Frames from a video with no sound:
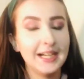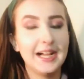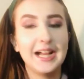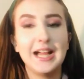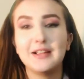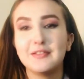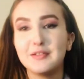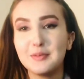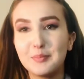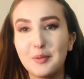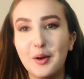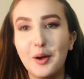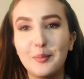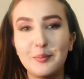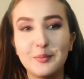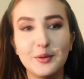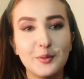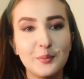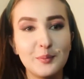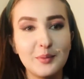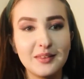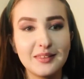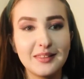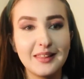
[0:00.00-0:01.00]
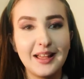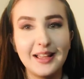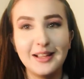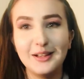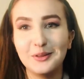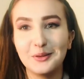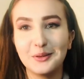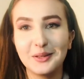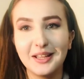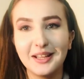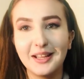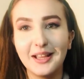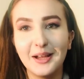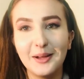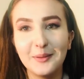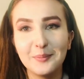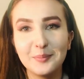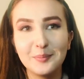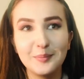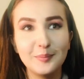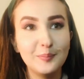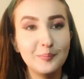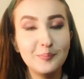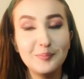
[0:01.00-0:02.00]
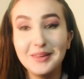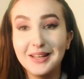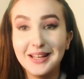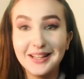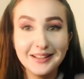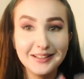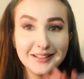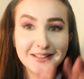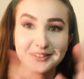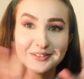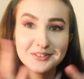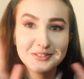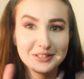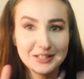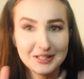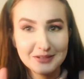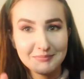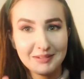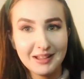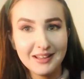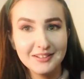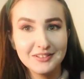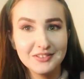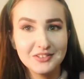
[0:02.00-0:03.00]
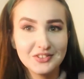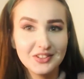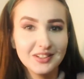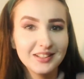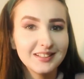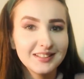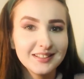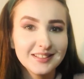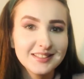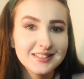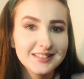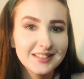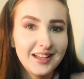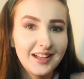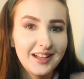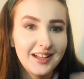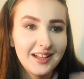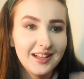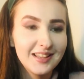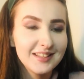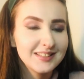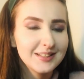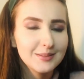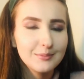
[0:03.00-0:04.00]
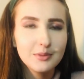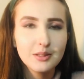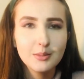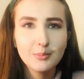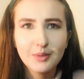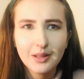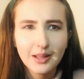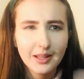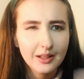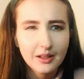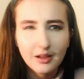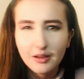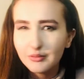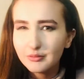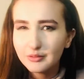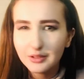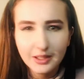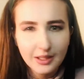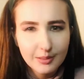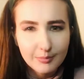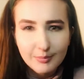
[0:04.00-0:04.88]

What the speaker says: I have a problem with like looking up Lincolnshire mansions, and some of them are like only $1